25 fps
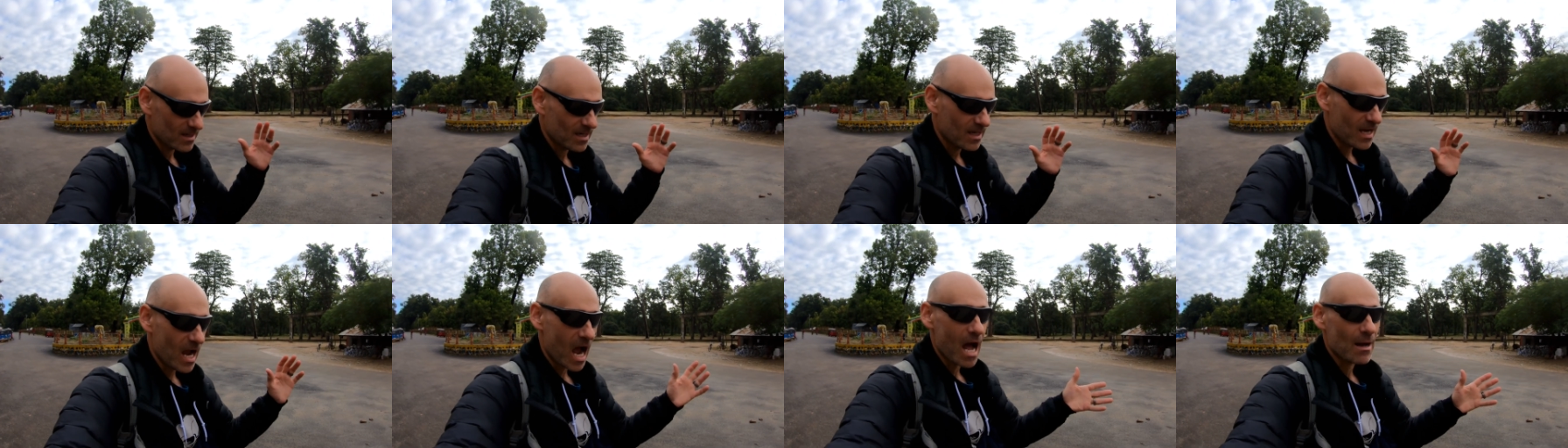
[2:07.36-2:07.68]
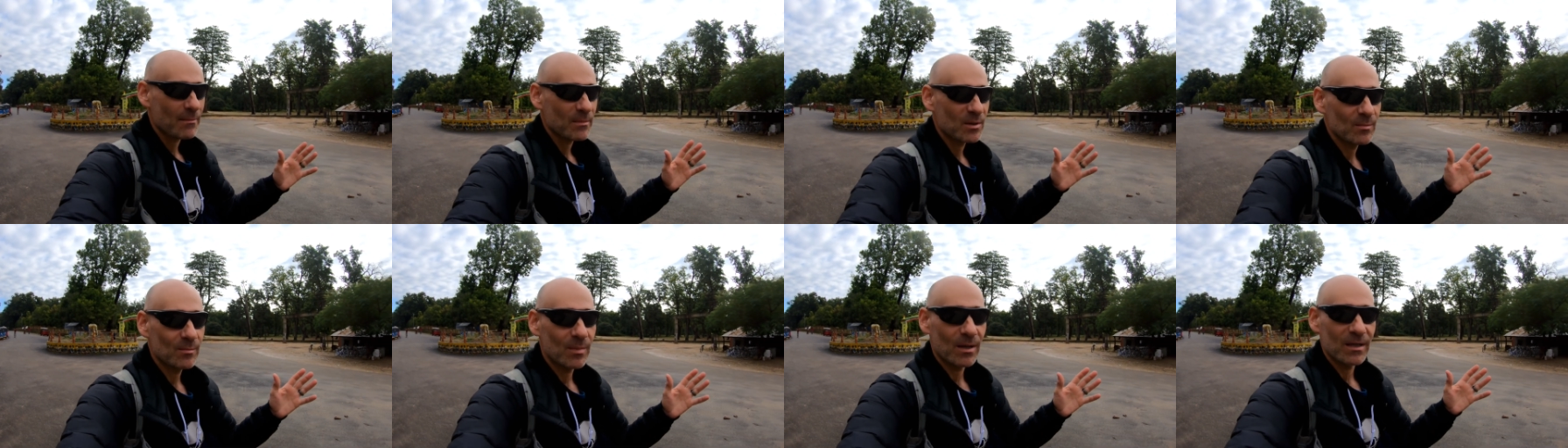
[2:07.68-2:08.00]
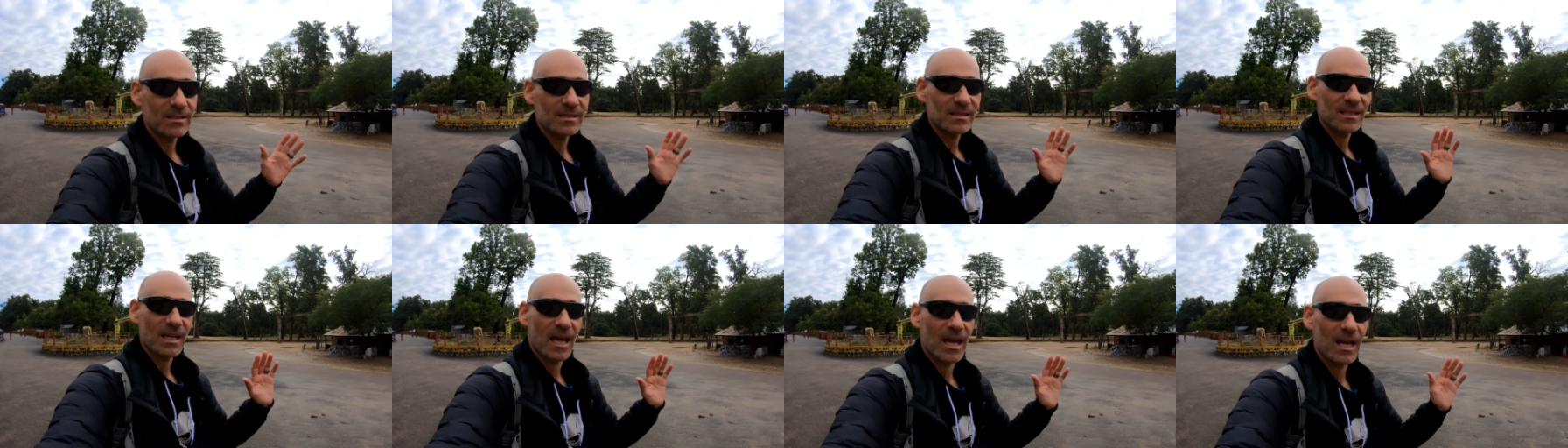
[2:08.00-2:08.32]
common
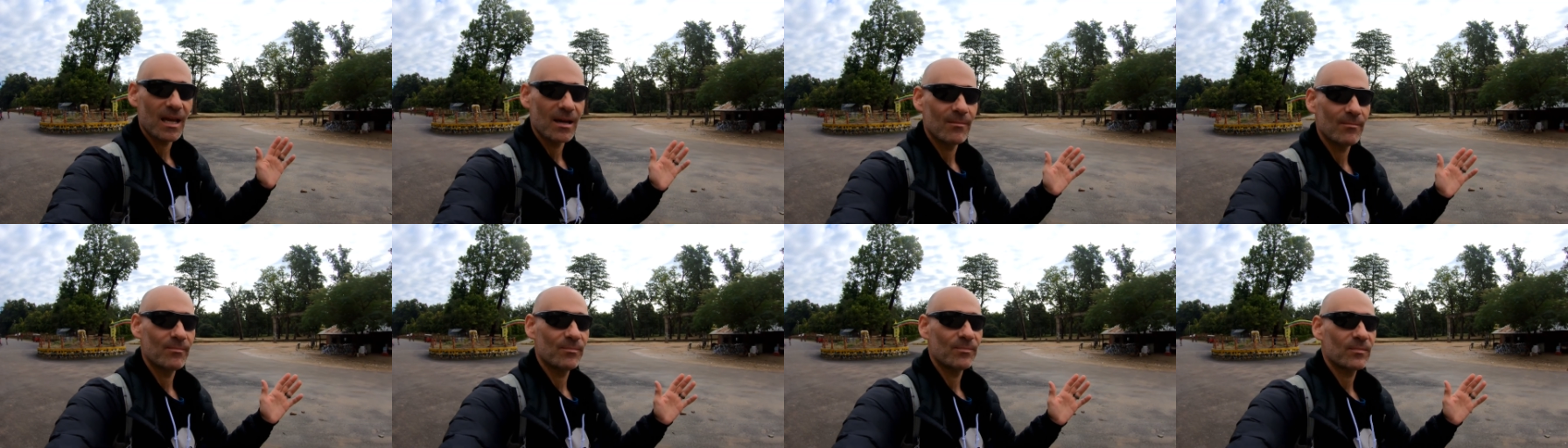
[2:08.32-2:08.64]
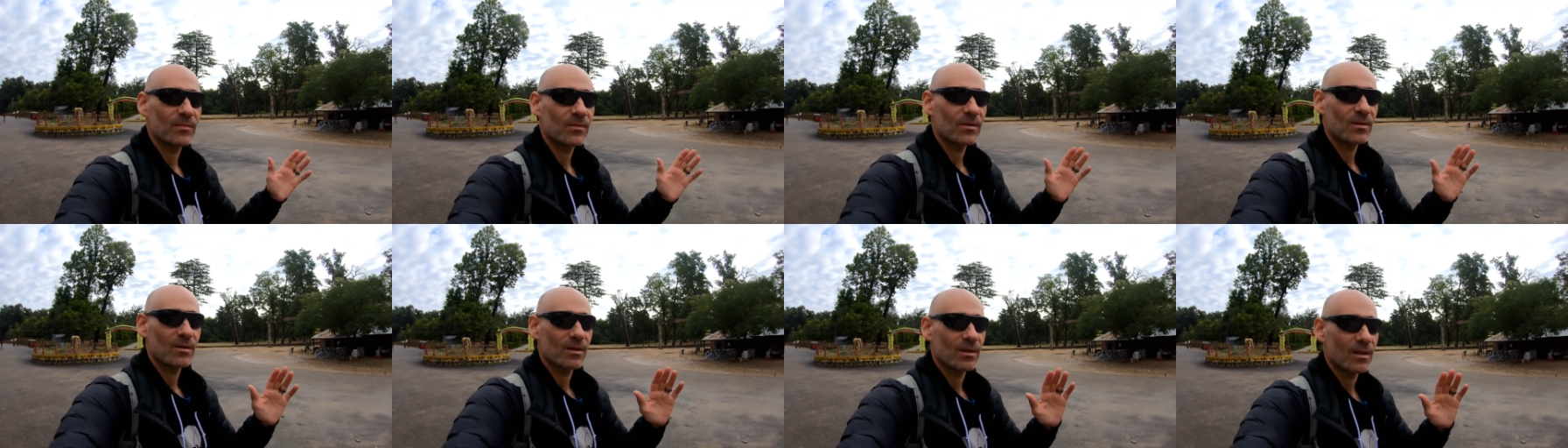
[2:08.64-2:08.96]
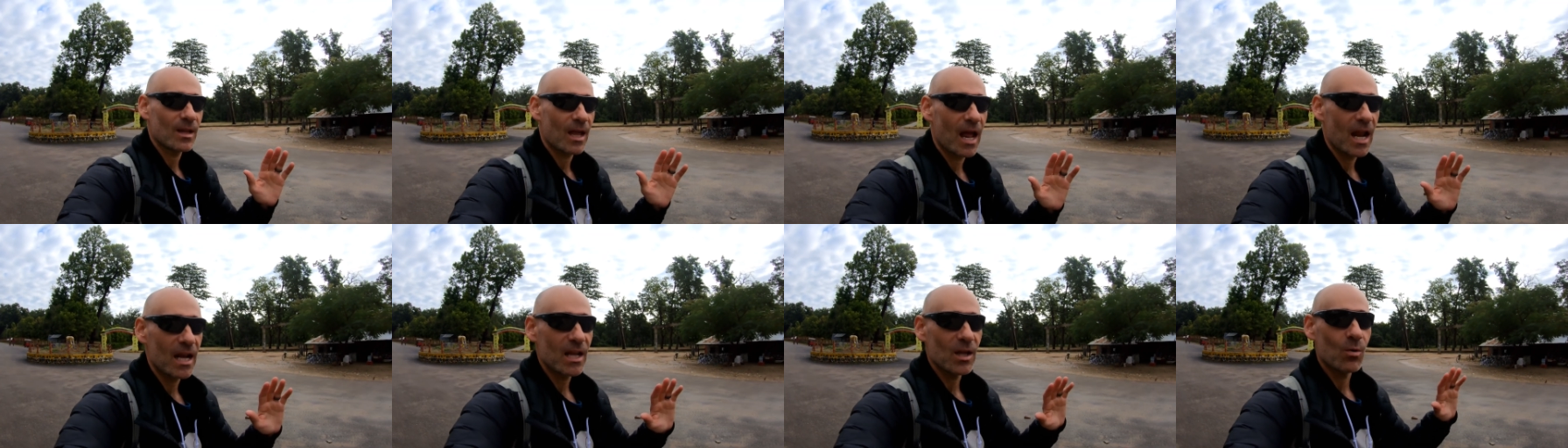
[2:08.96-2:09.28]
bus scam.
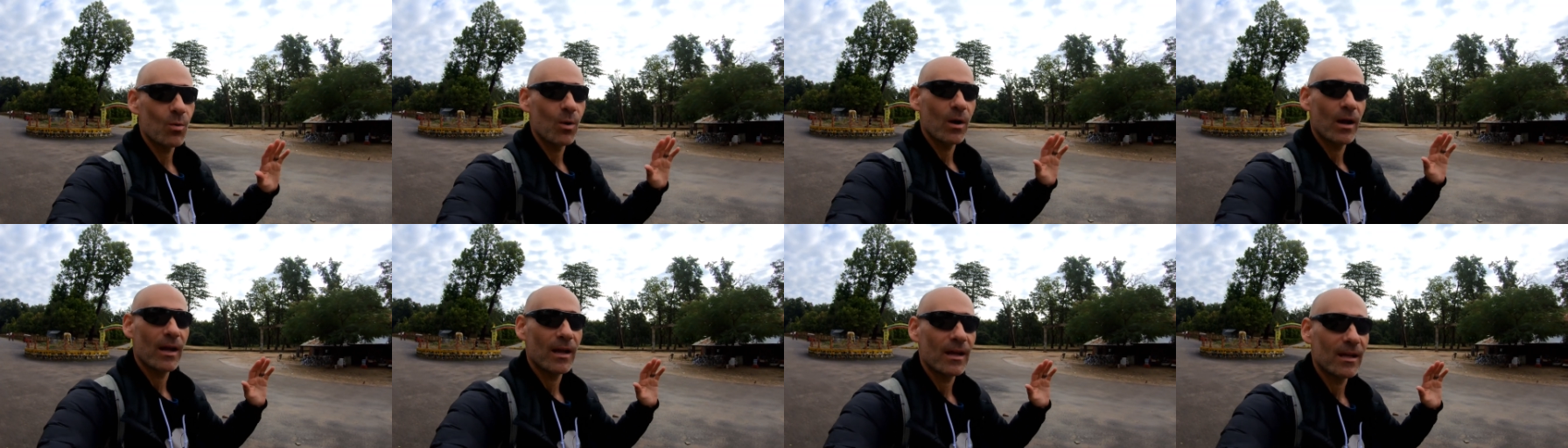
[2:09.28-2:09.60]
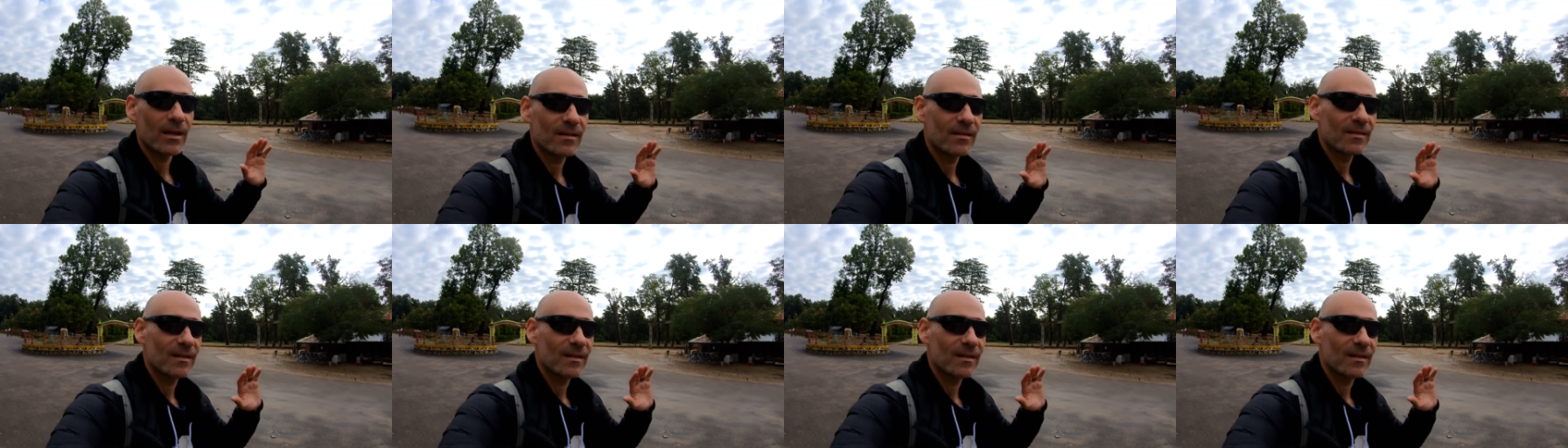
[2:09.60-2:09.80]
Anyway,